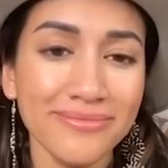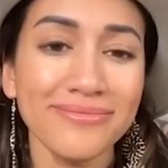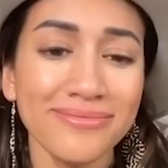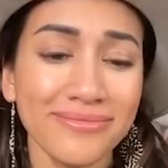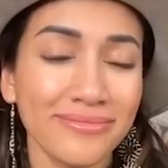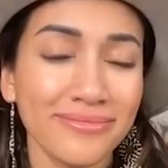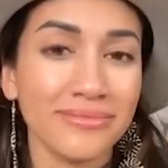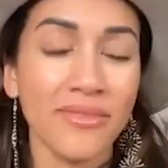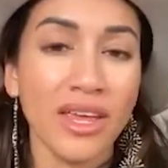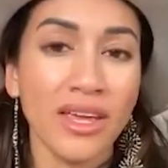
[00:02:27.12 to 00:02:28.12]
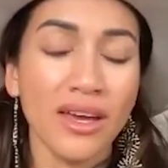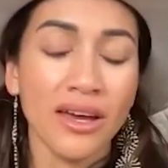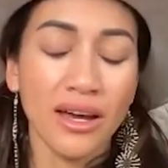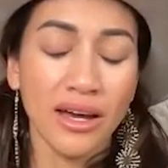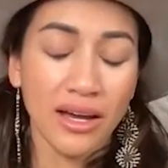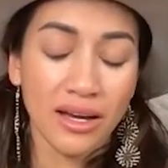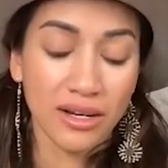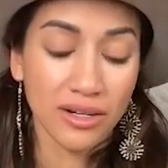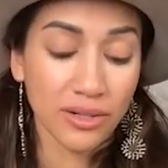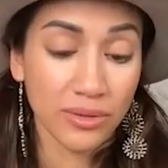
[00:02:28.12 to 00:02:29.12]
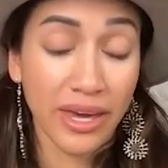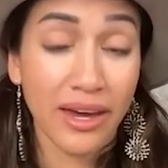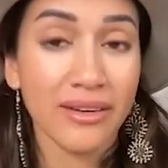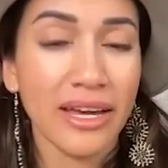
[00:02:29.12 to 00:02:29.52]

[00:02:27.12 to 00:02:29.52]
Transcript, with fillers: Mm. Oh yeah.